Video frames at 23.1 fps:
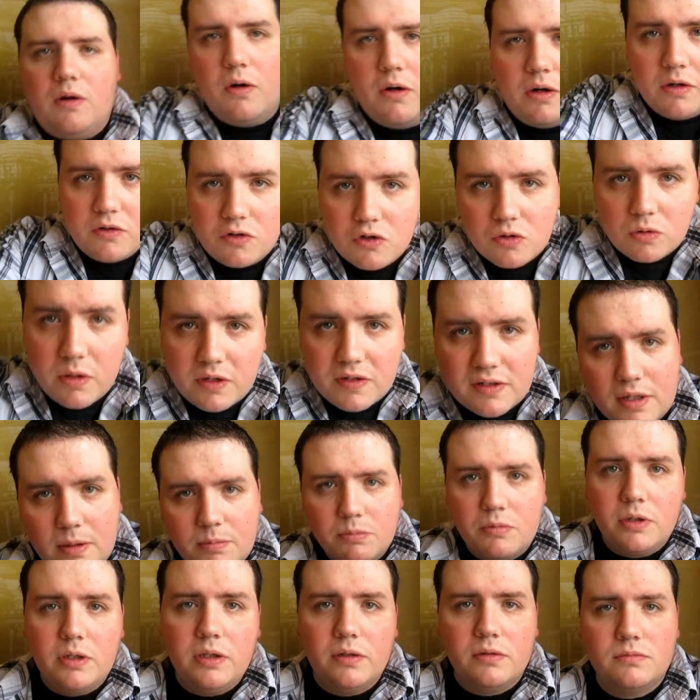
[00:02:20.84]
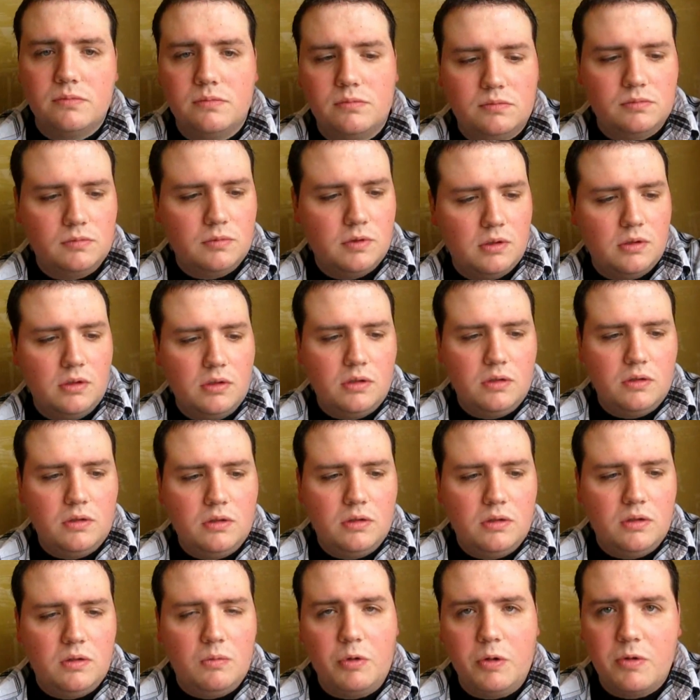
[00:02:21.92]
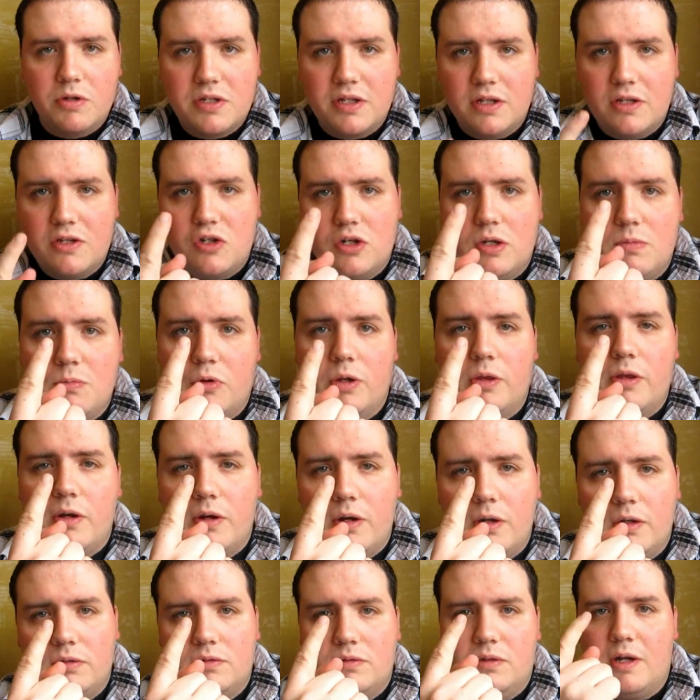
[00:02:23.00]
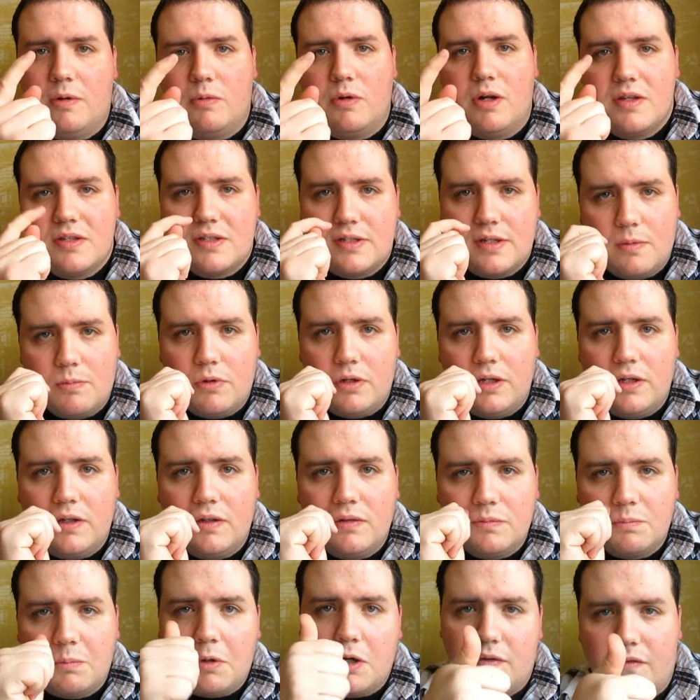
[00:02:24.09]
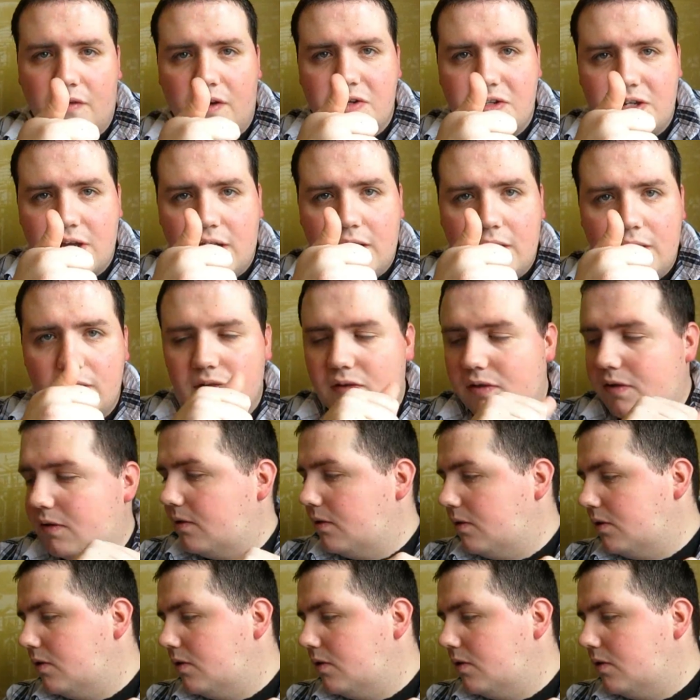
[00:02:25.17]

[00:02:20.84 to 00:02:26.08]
are enjoying Subway. We went to the gym earlier. Now we're at Subway. of our Right?